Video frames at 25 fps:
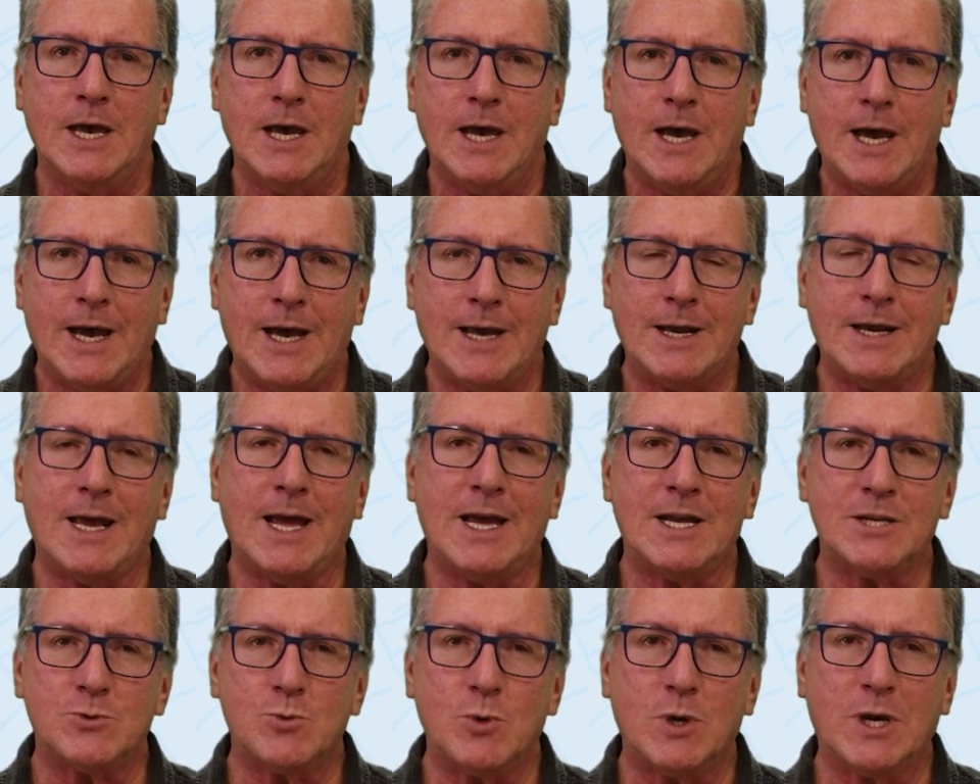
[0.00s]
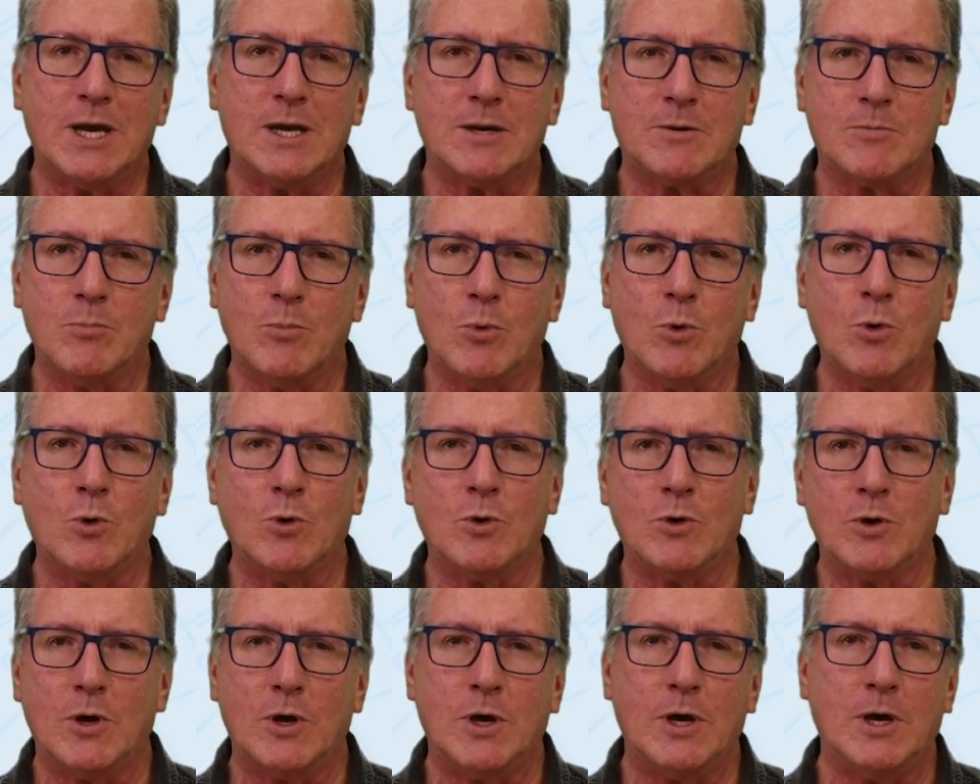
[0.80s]
And as we get
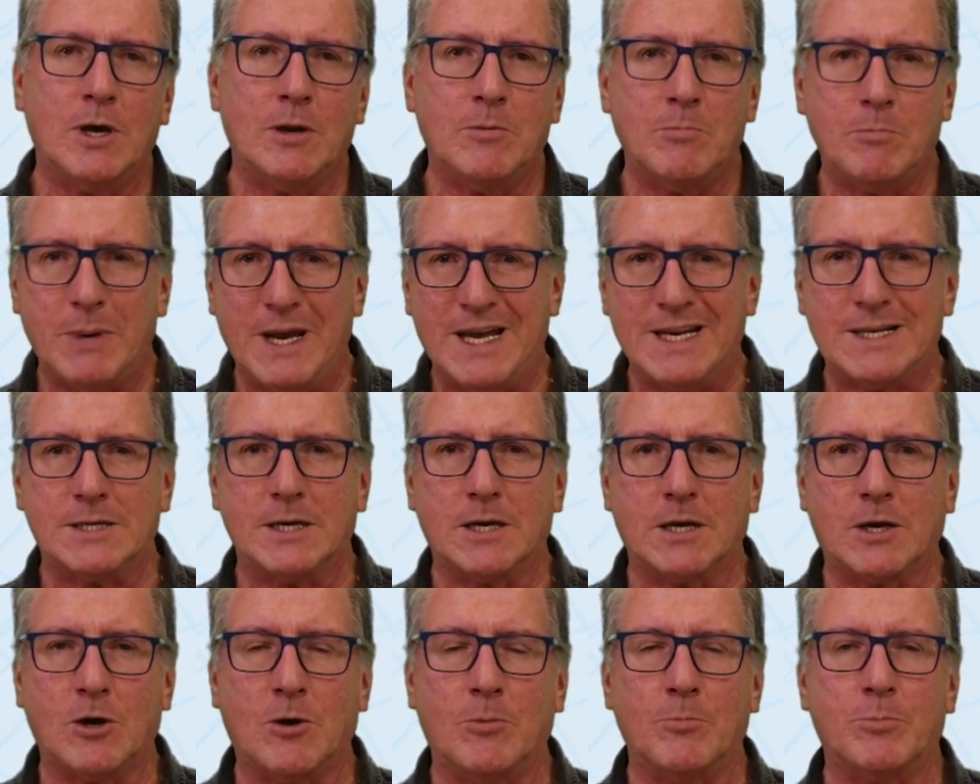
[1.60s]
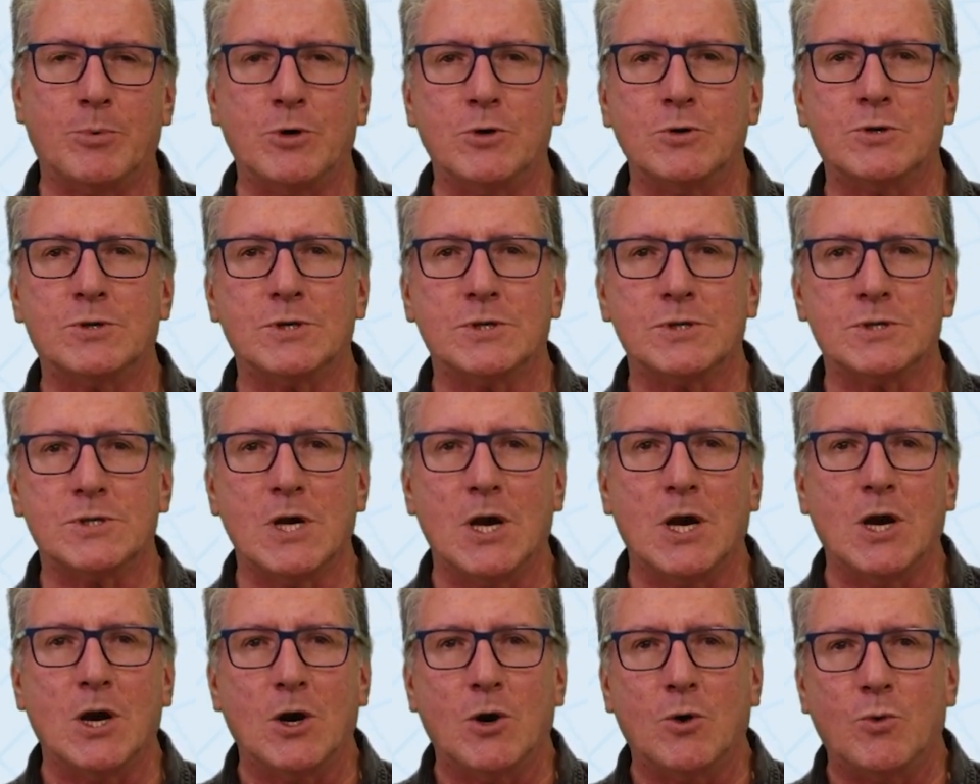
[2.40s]
more and better computers,
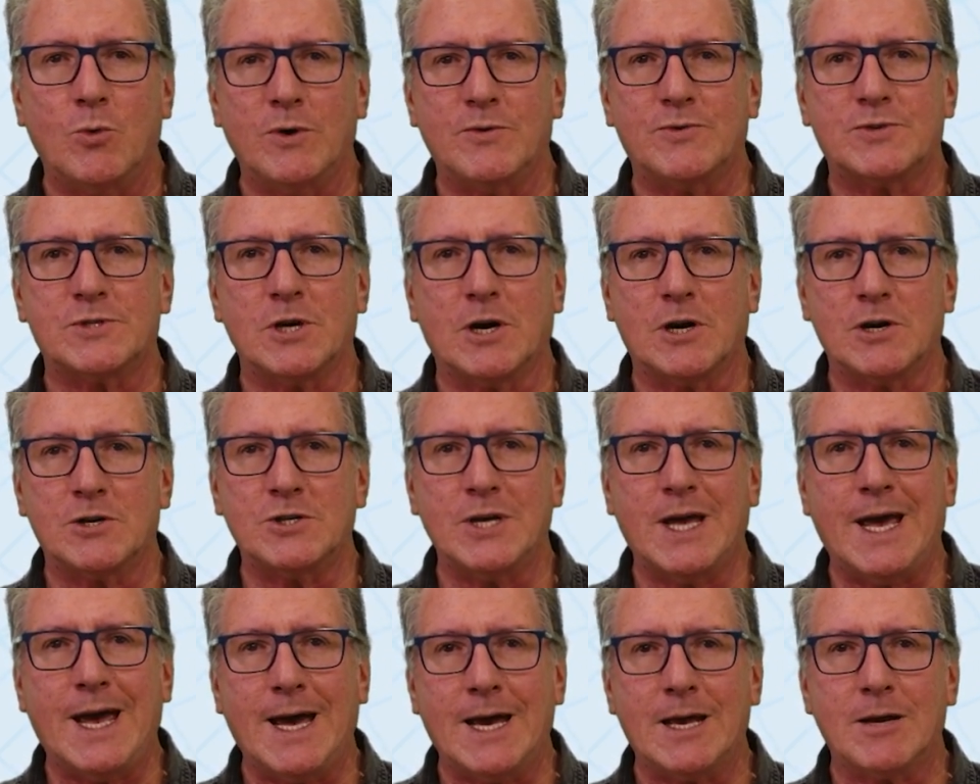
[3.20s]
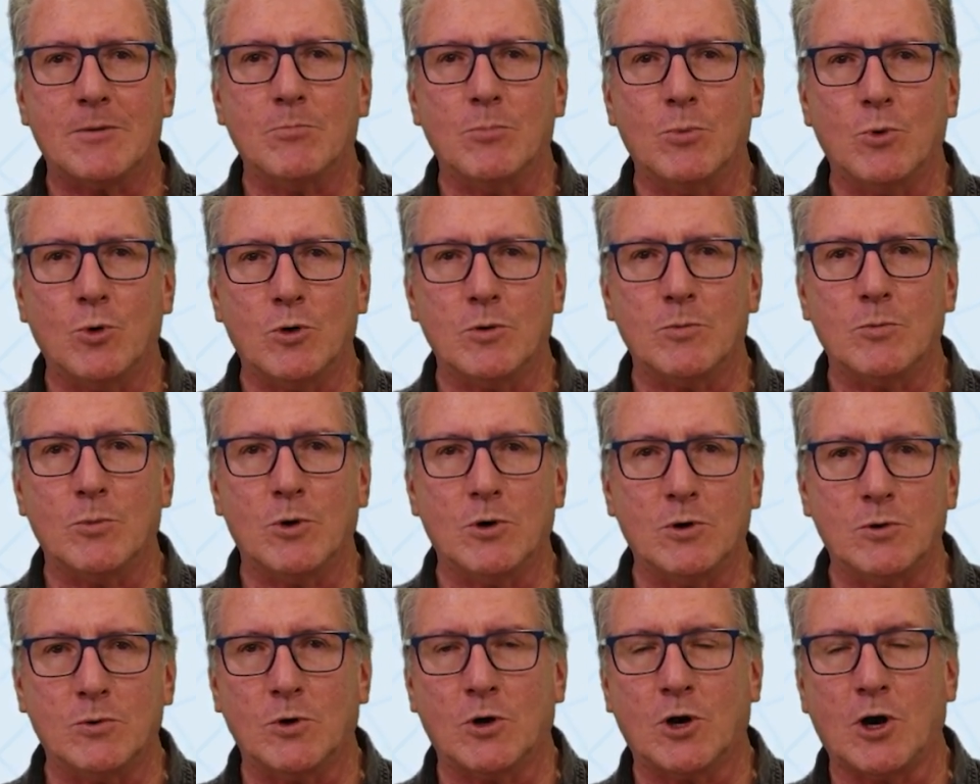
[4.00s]
we've started to add more and
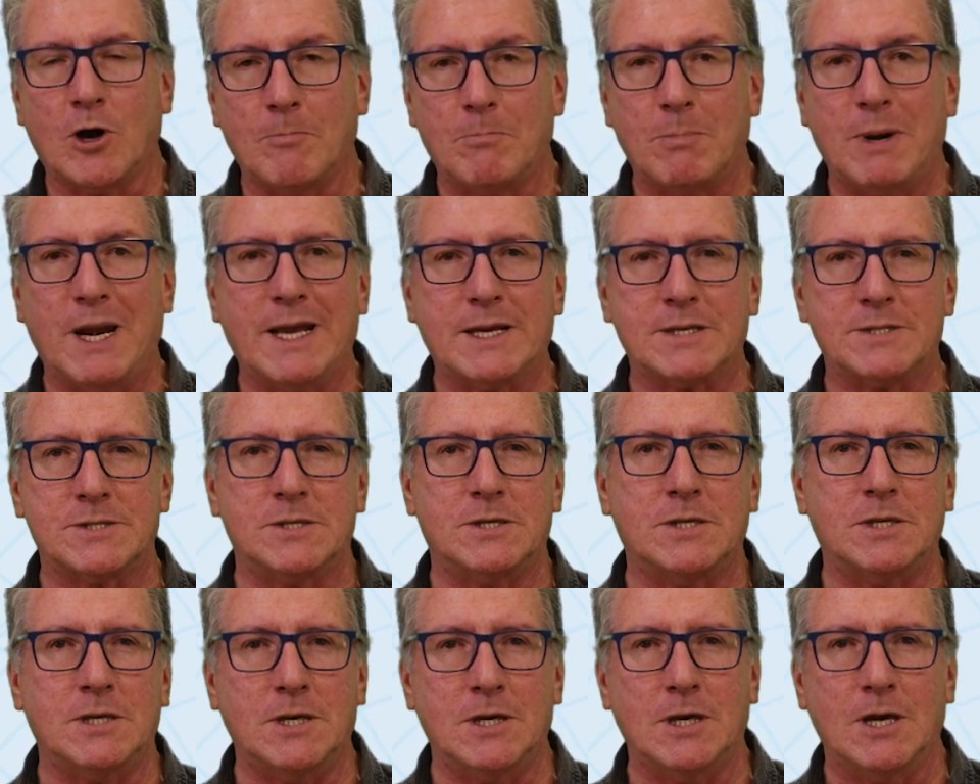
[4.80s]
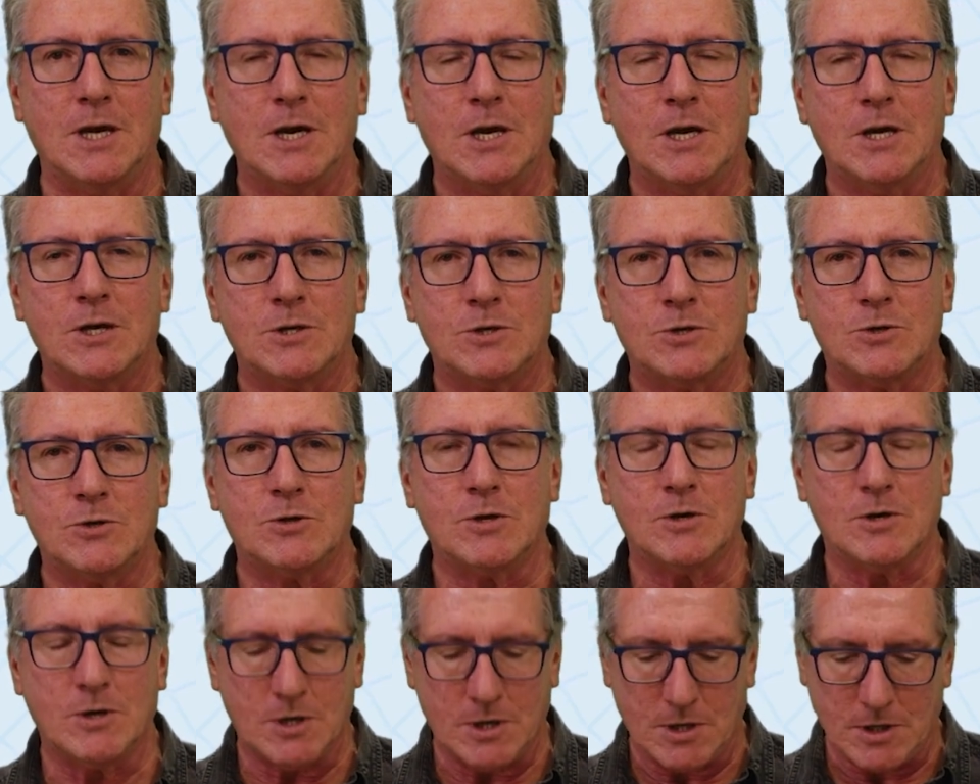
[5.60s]
more complexity to
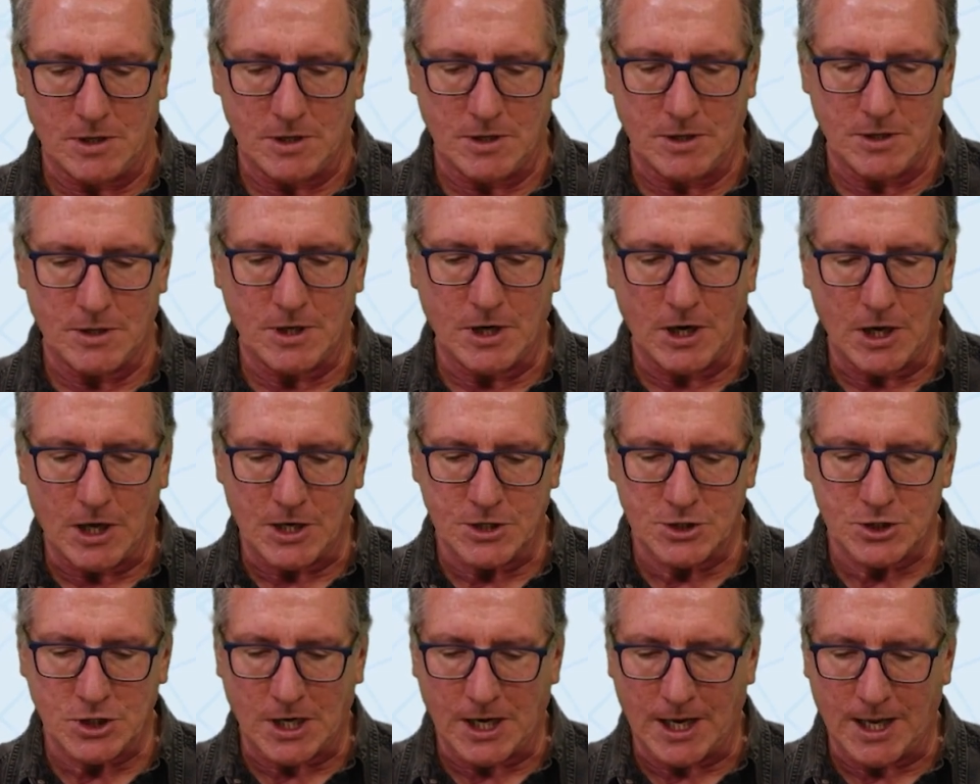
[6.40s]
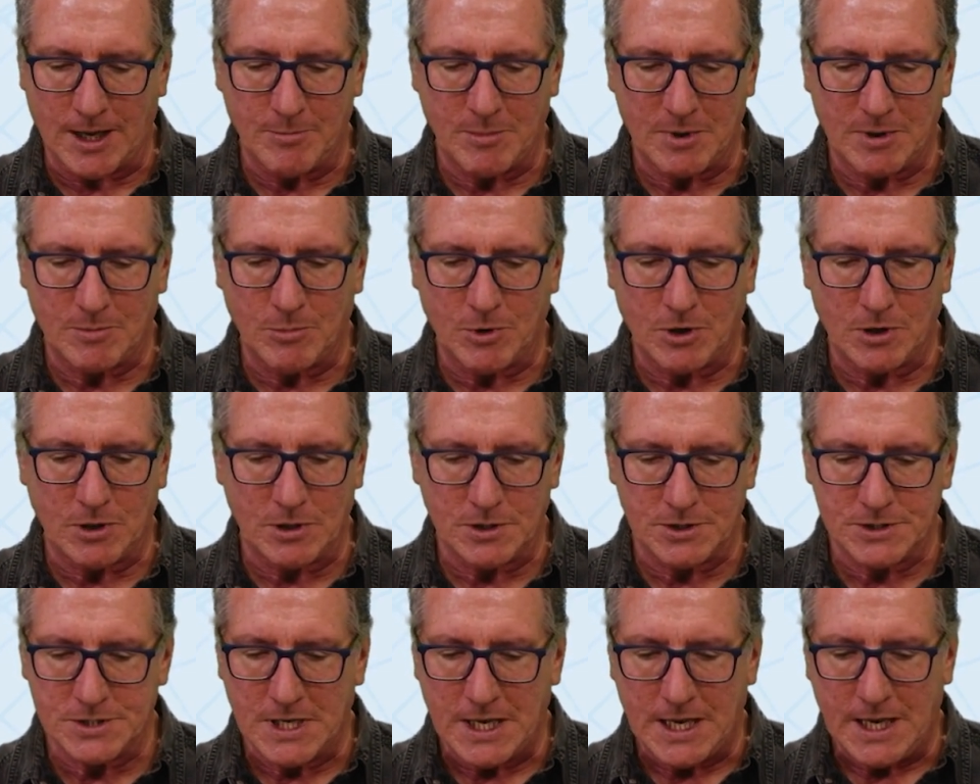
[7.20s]
the large climate
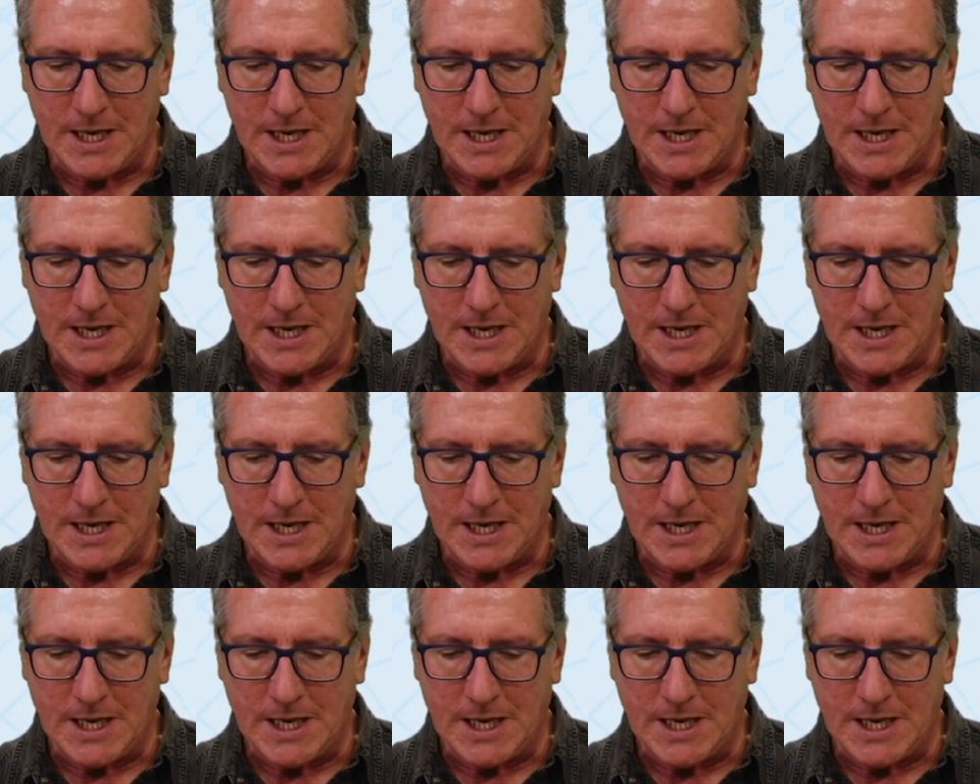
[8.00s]
models.